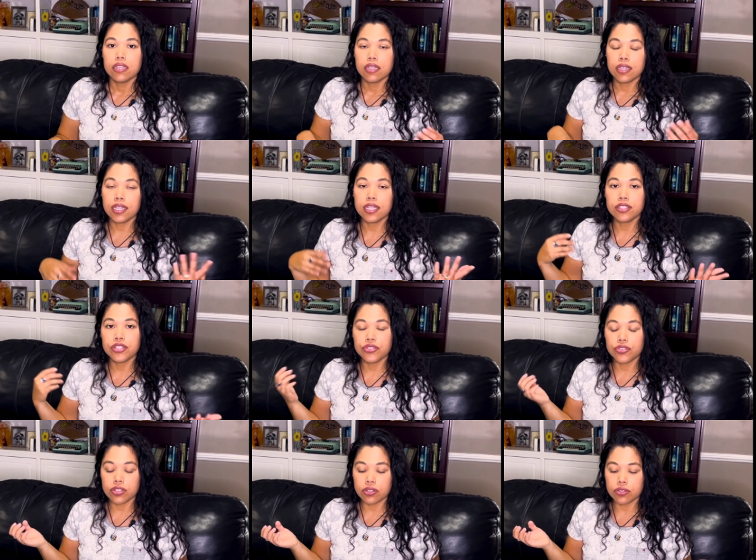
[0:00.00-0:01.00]
And then
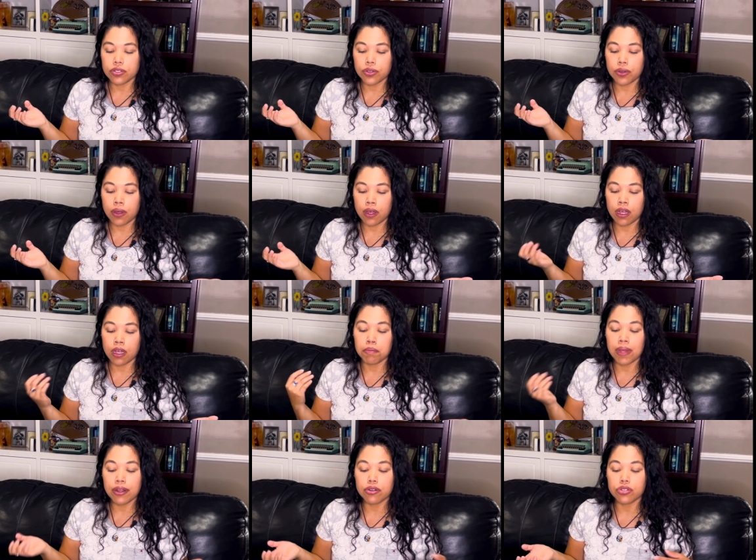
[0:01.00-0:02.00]
there's also a
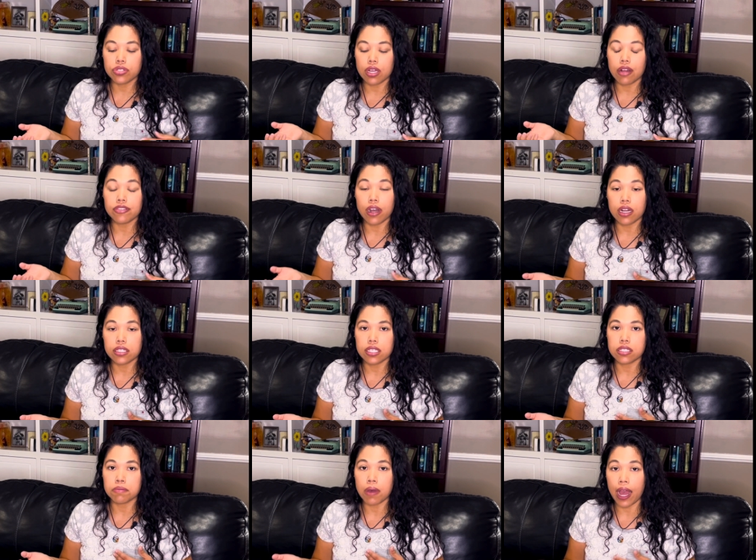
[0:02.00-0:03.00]
Microsoft
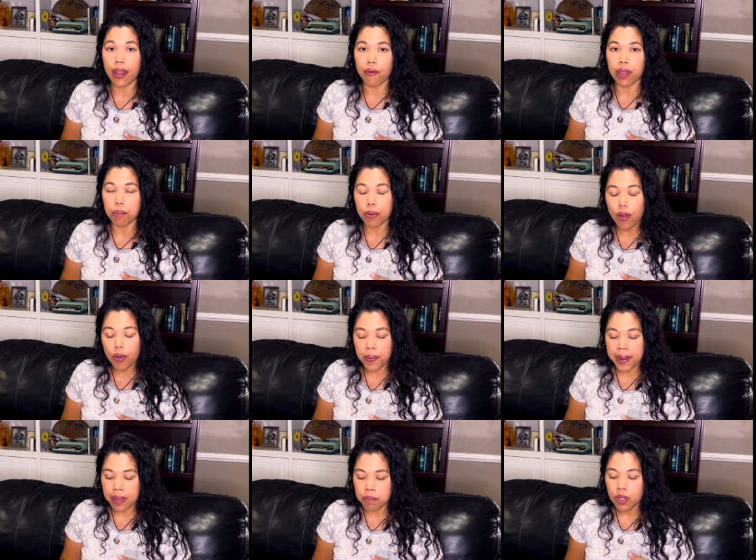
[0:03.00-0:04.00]
Autism Hiring
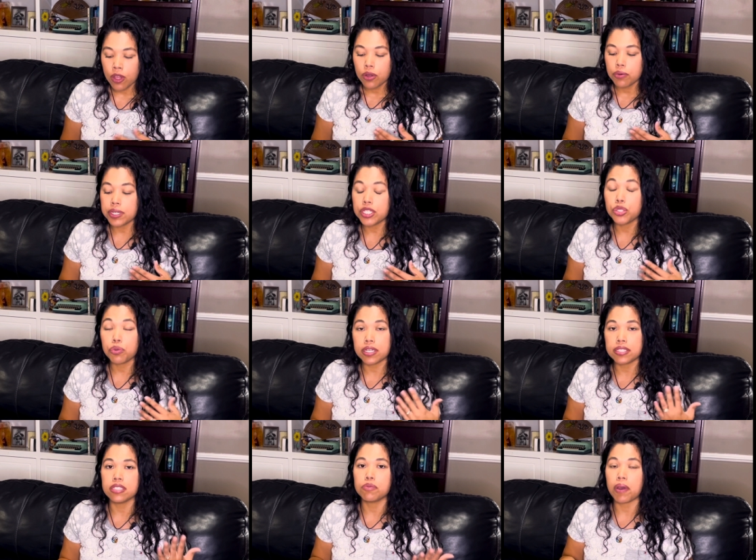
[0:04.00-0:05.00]
Program, which
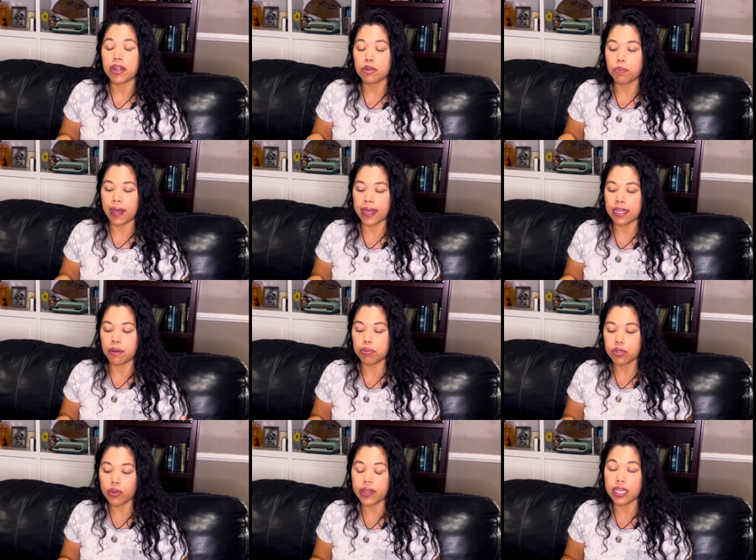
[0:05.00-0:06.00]
was inspired by an
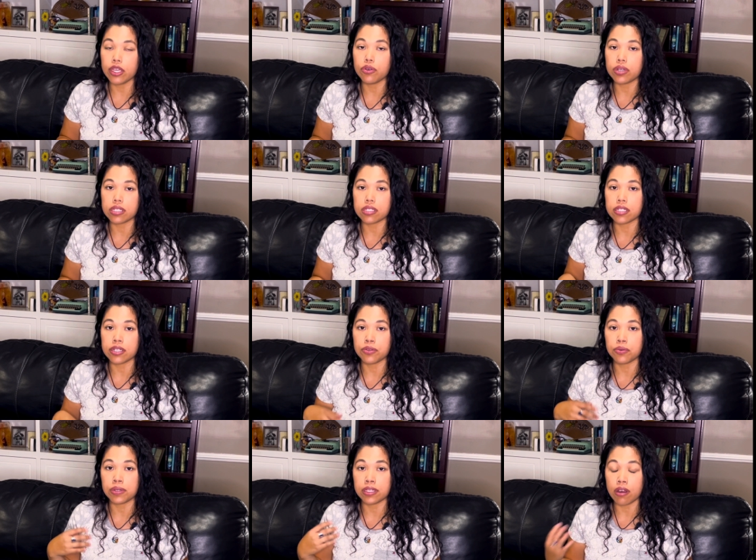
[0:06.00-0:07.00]
employee who has a son
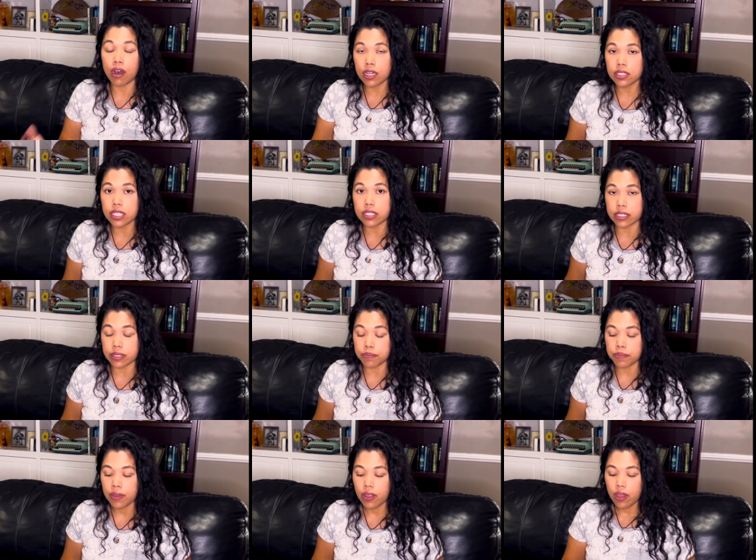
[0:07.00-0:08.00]
with autism.
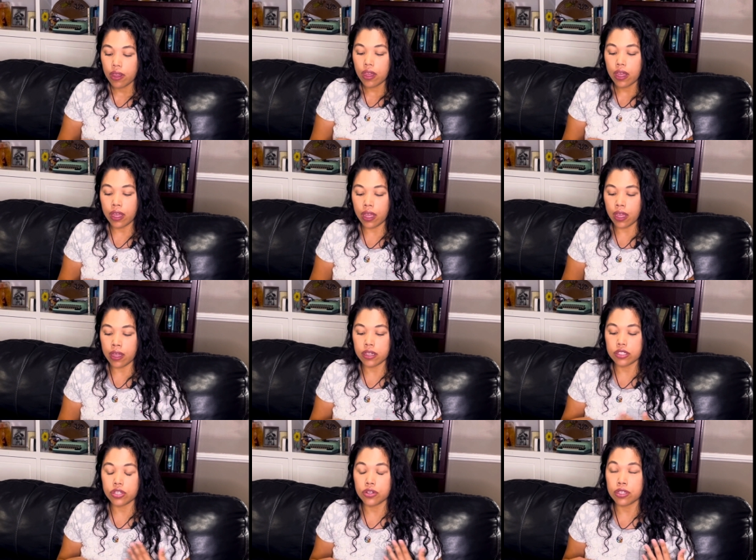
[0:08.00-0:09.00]

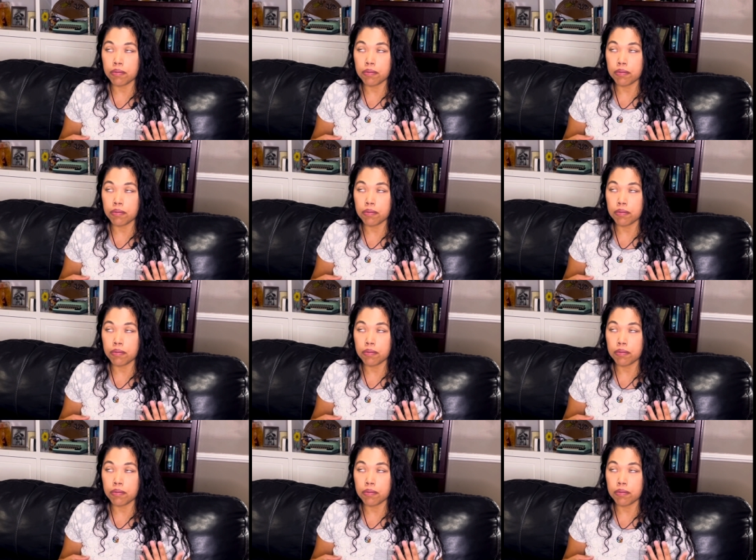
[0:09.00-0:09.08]
So the